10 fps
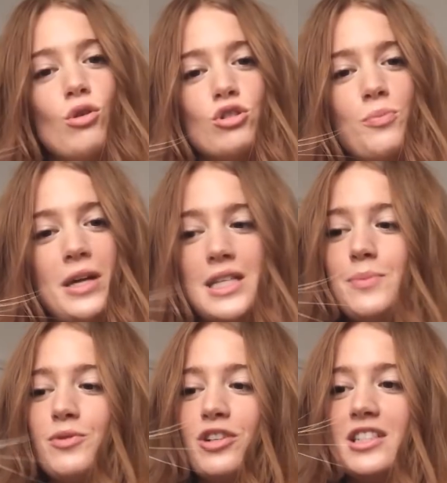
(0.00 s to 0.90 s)
So those are my
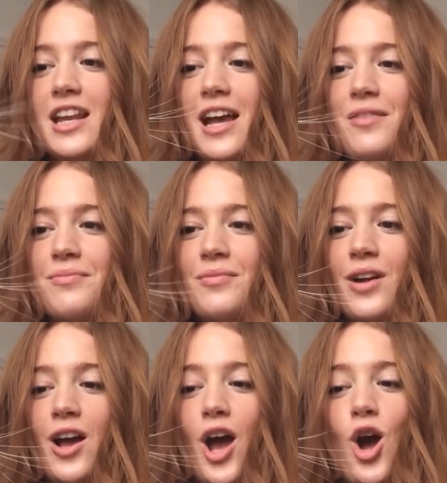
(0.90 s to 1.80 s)
tips for today.
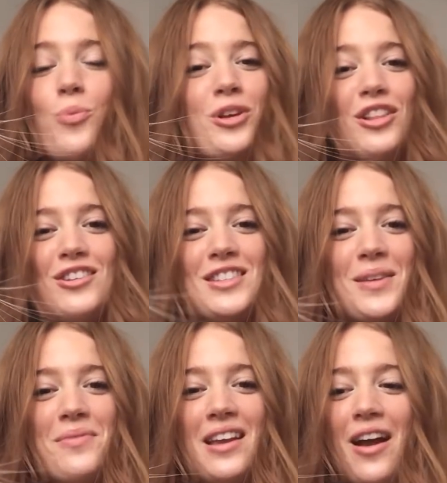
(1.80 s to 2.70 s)
I hope you learned
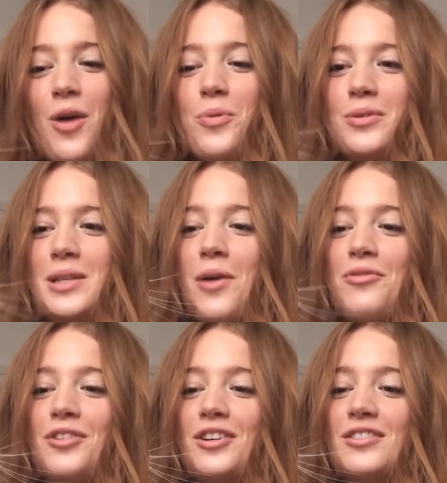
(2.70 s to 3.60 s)
something. I hope it was
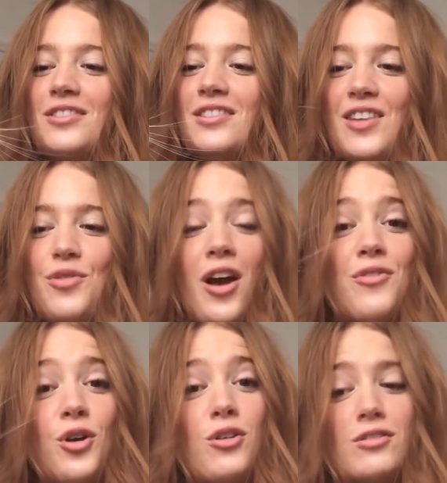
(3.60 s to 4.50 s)
helpful. If you have
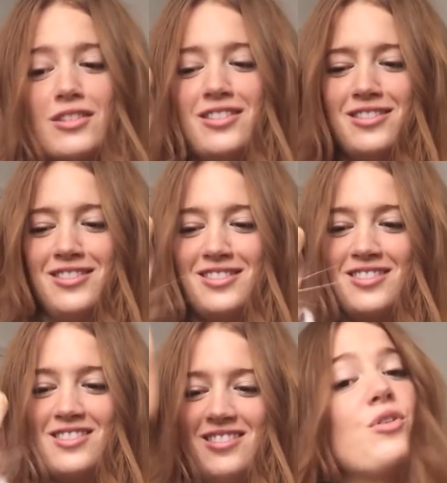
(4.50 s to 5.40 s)
your
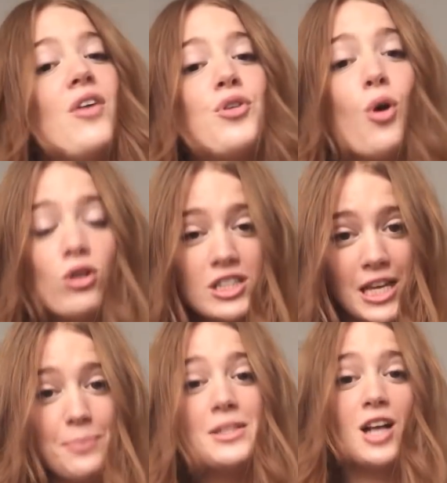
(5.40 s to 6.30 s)
own
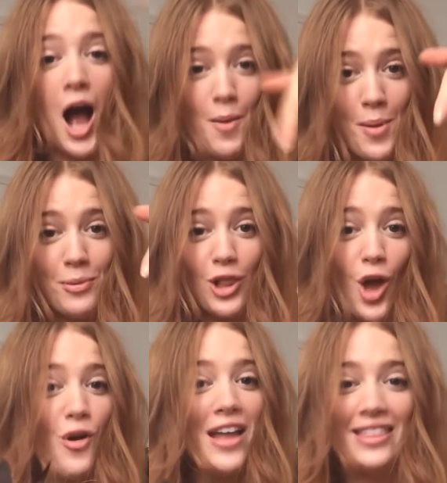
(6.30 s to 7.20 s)
tips, comment
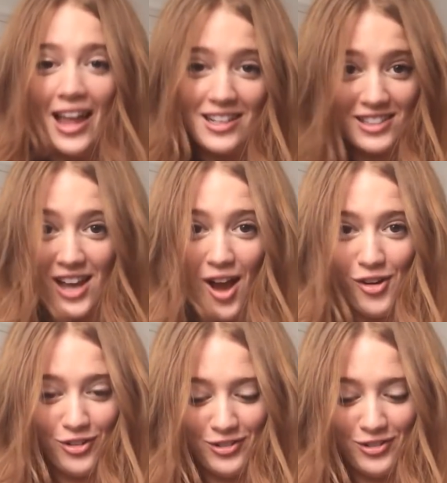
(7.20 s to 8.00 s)
below and let us know.